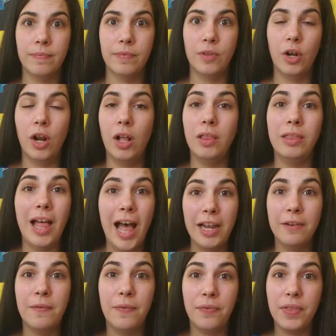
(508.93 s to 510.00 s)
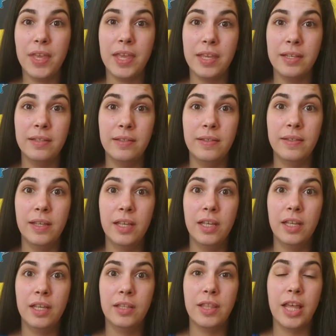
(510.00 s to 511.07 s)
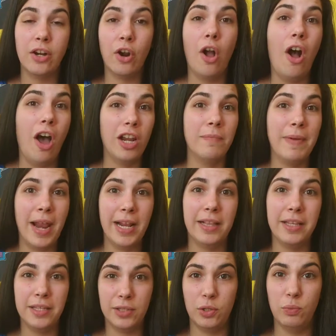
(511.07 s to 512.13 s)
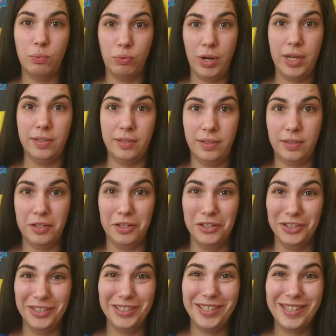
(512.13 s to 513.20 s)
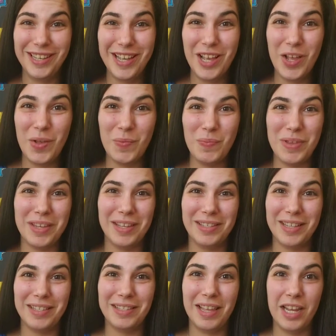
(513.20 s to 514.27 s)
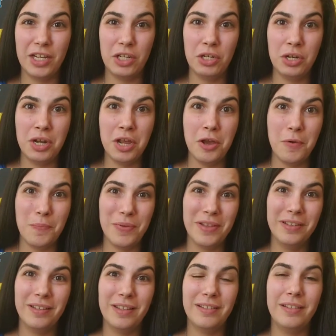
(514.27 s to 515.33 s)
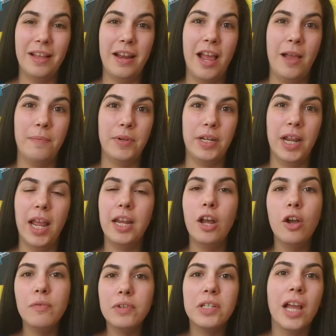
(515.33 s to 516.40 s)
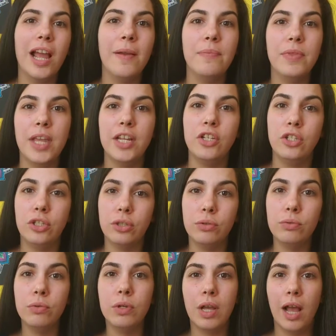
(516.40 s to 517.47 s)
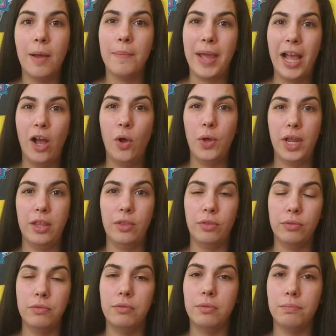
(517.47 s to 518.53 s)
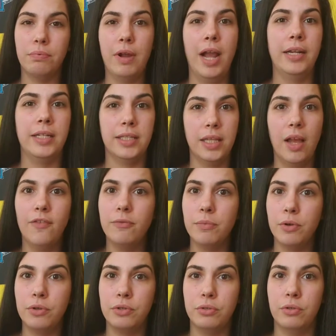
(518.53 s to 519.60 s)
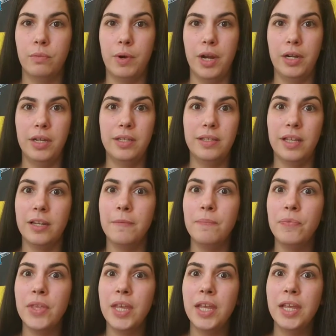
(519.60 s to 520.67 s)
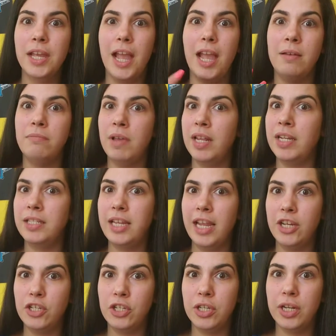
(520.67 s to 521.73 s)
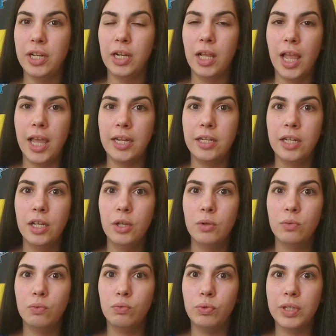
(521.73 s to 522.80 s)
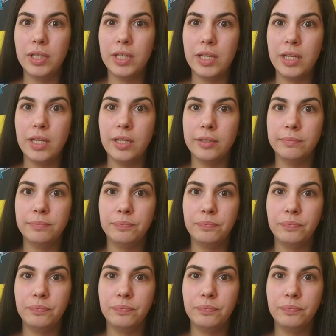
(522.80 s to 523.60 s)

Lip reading: There are a lot of things that are automatically suppressed because it's like, nope, that's not happening. And over time, they do come out, and through the practice of emotional awareness and meditation and really